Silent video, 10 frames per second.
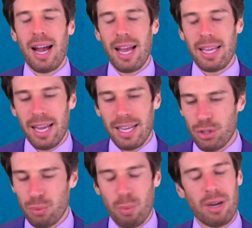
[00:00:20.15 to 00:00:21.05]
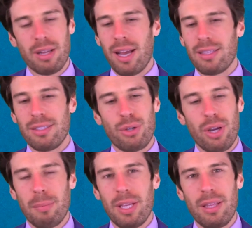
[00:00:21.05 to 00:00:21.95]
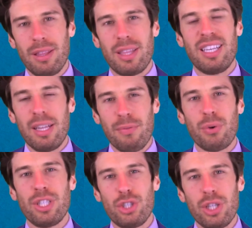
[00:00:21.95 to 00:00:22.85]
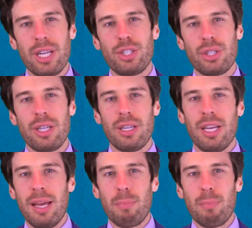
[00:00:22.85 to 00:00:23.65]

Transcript: I, I swear to God, this is going to be the differentiation